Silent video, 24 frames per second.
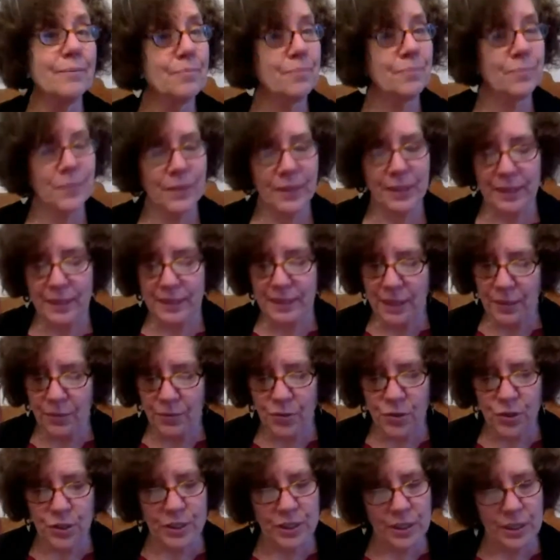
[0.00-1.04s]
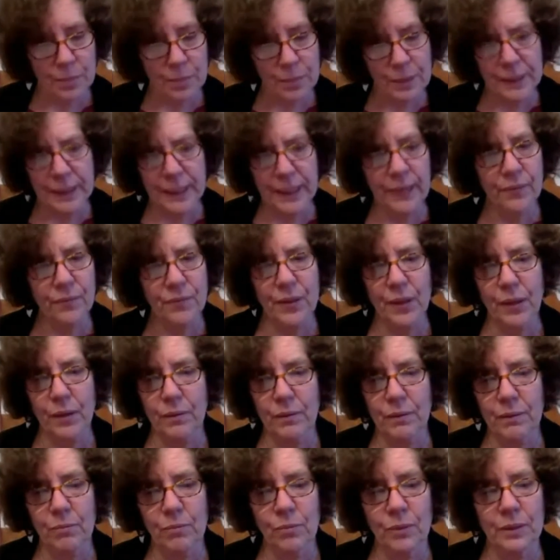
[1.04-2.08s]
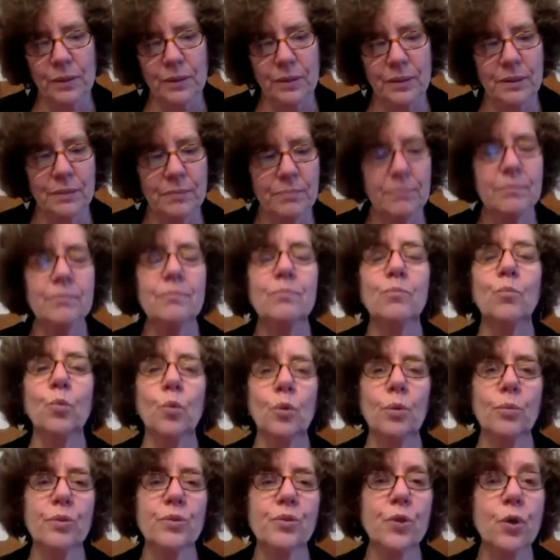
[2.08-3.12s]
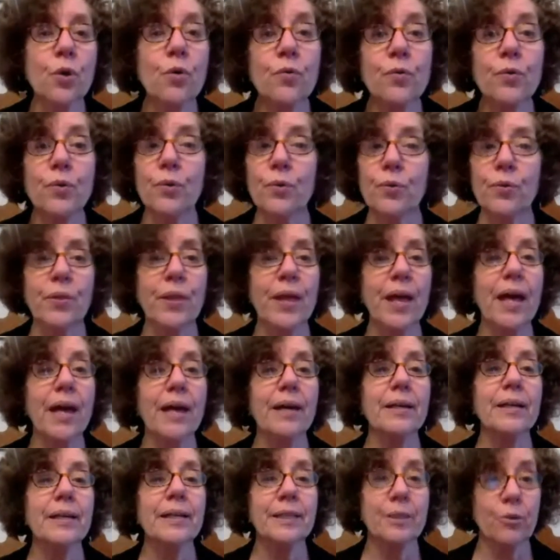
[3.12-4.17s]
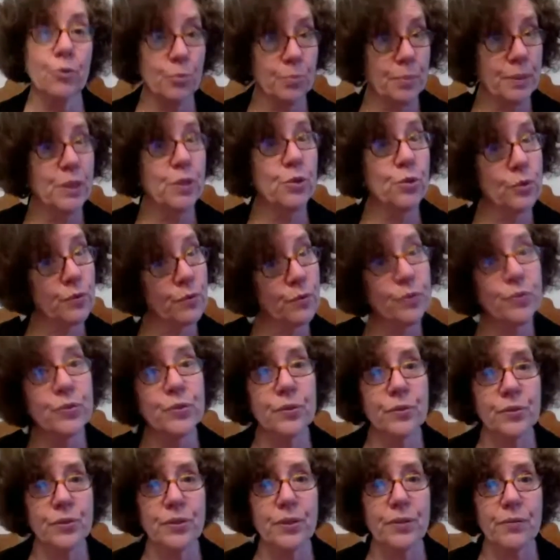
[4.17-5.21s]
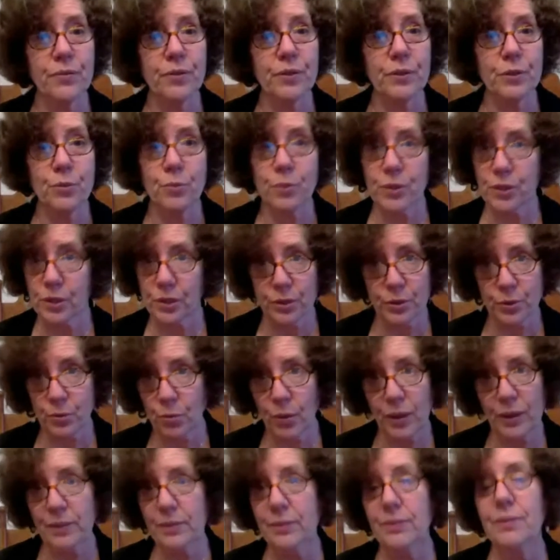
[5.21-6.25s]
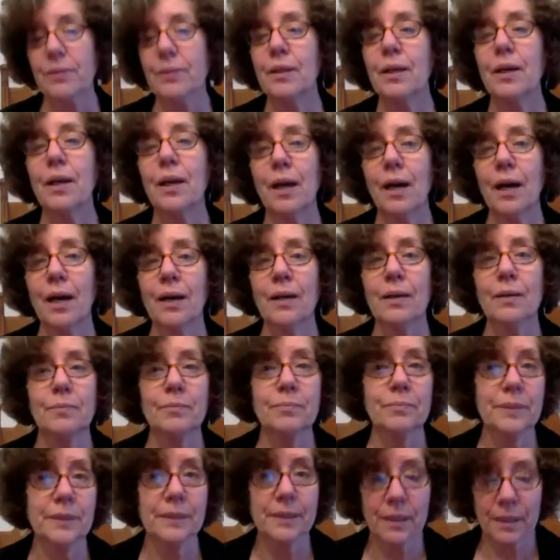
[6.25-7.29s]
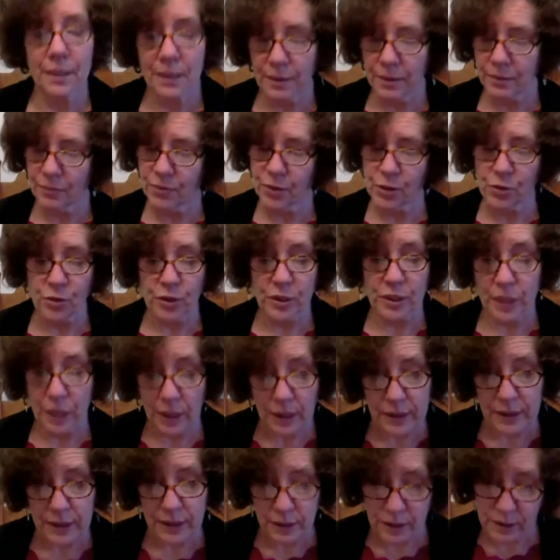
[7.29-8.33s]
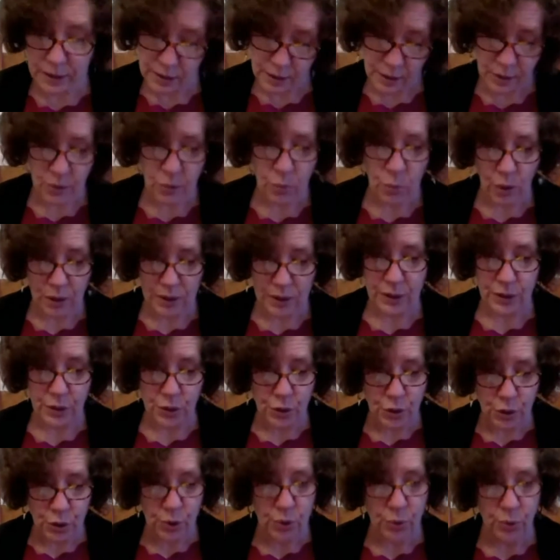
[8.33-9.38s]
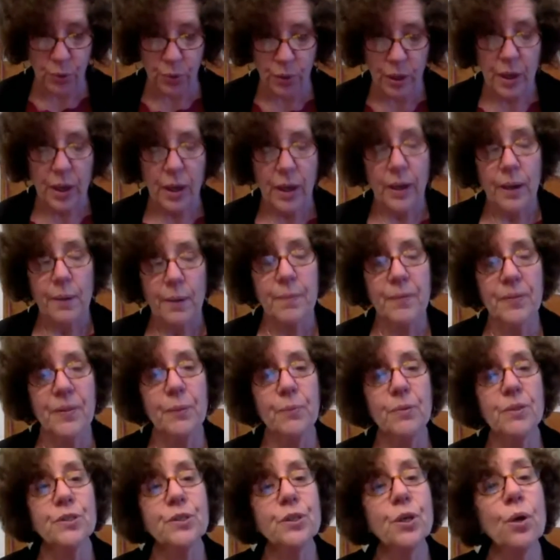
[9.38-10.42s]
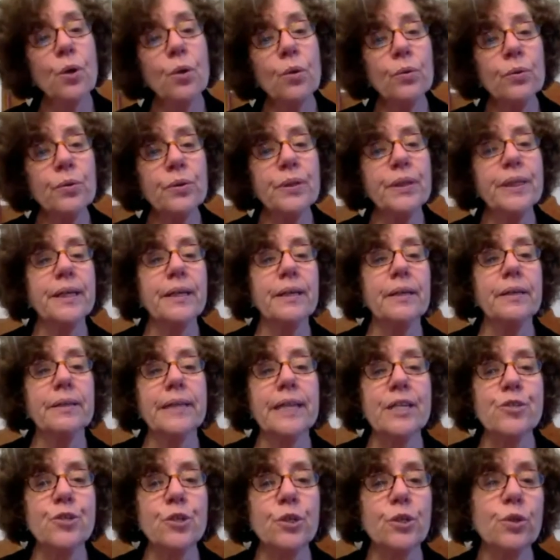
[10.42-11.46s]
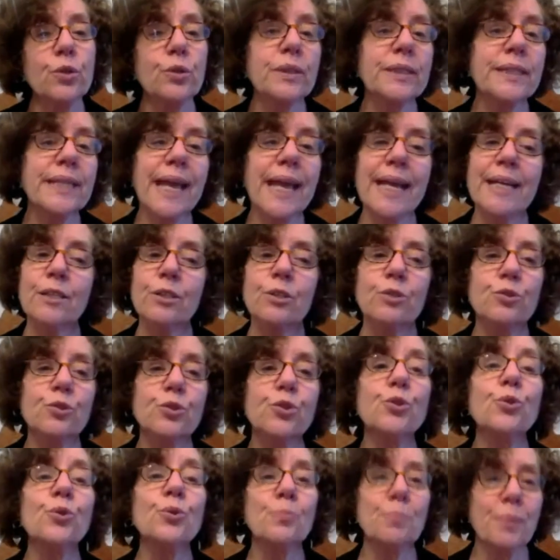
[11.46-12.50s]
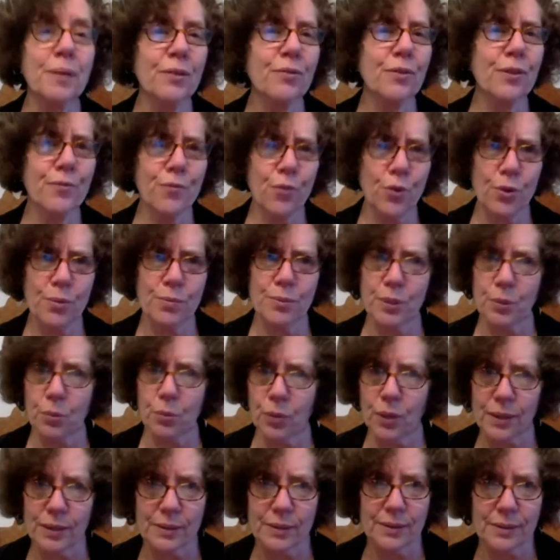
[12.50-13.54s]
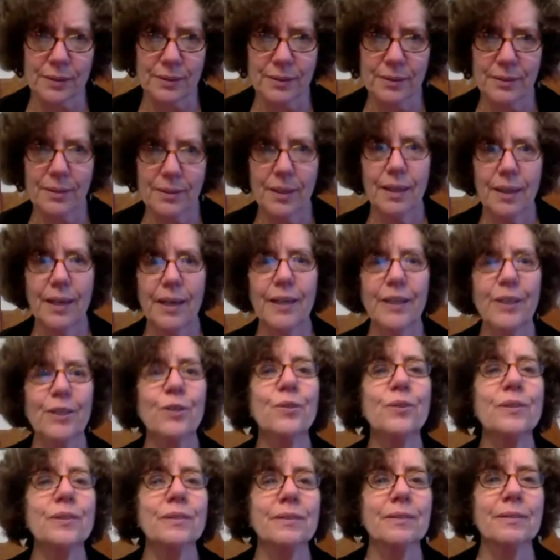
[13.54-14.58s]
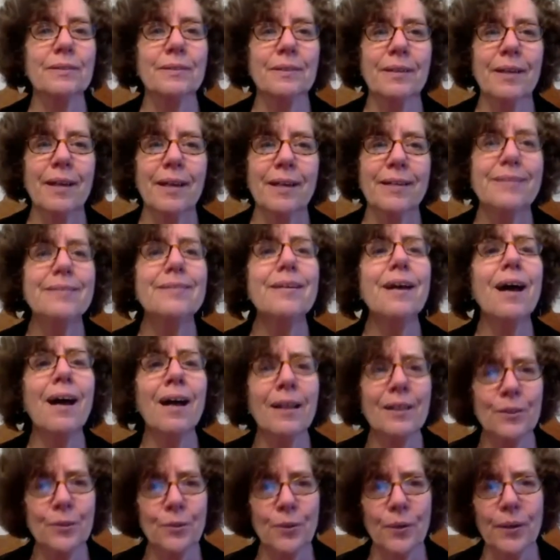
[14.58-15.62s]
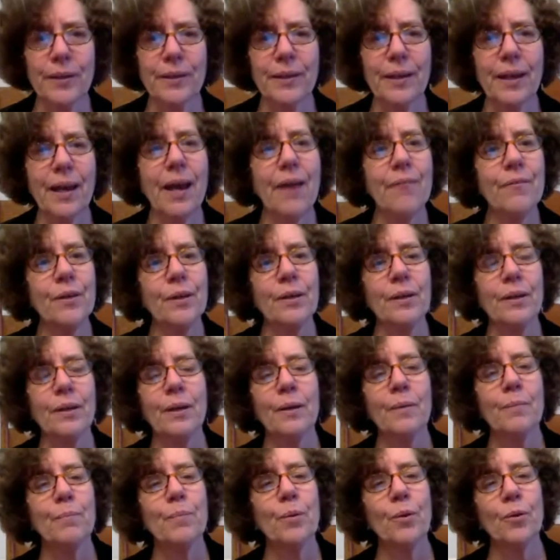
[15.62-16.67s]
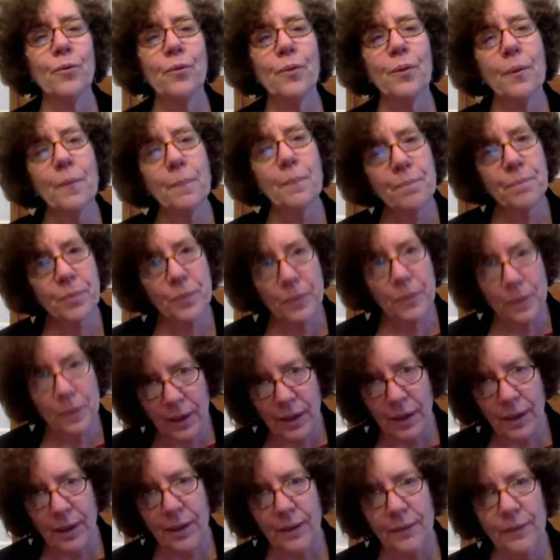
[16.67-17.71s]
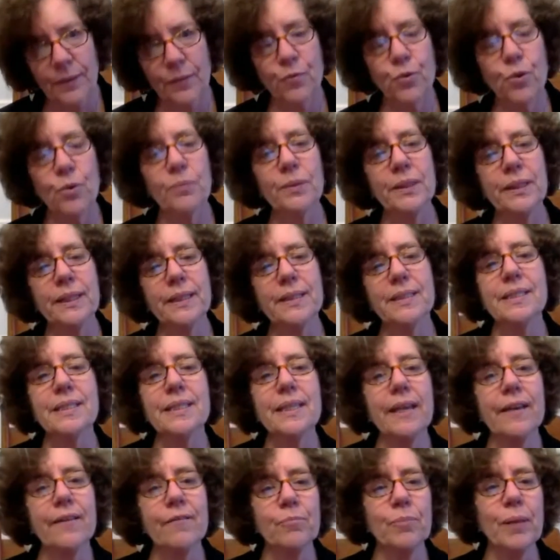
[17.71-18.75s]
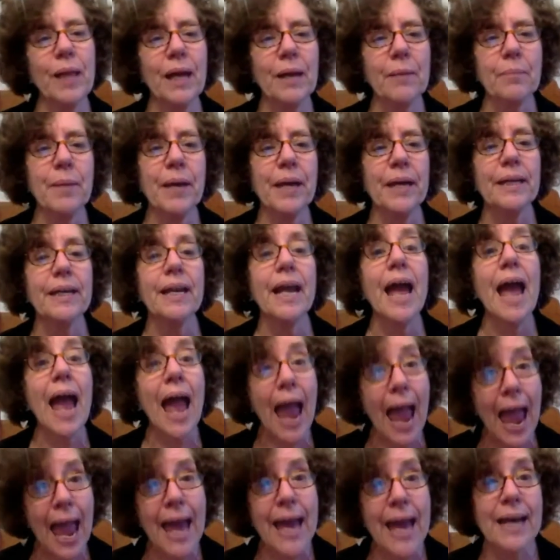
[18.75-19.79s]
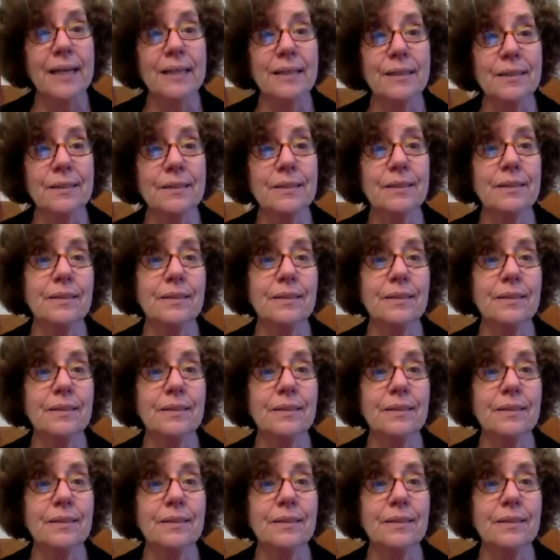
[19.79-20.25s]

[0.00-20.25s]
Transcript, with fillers: the suffragists had believed that when the war was over, that there would be universal suffrage, which is what um, Frederick Douglass wanted too. But they were told the nation couldn't handle two big reforms at once. It couldn't tolerate having both uh, the formerly enslaved black men and